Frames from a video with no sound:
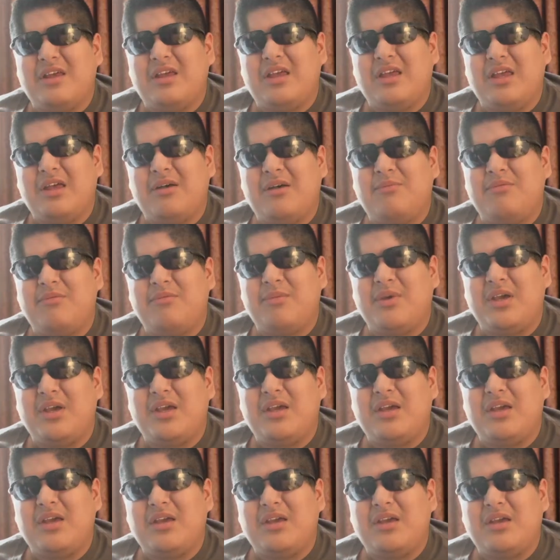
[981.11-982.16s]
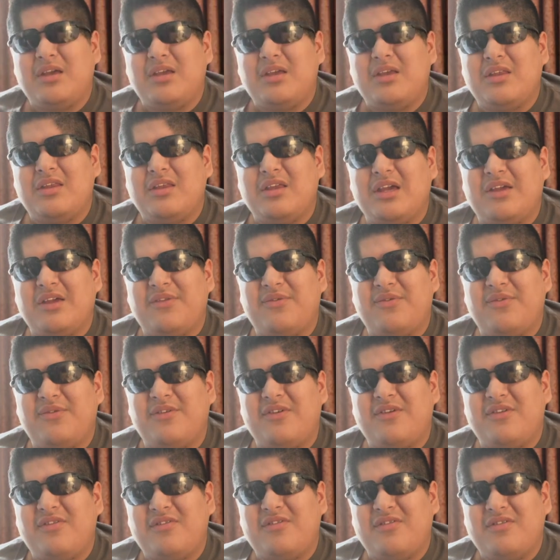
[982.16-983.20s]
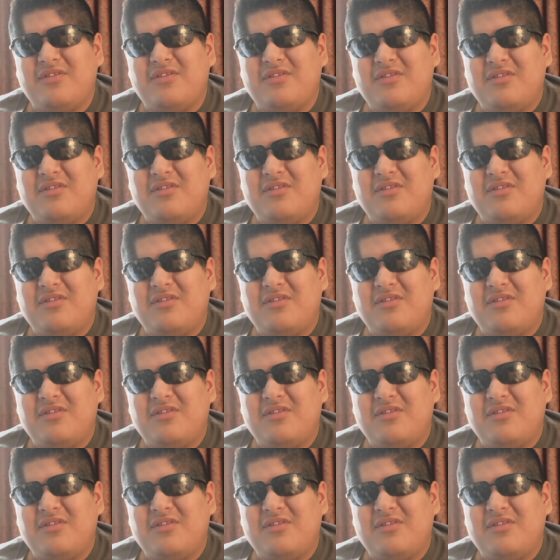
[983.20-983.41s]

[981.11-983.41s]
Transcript: helped me to get through this.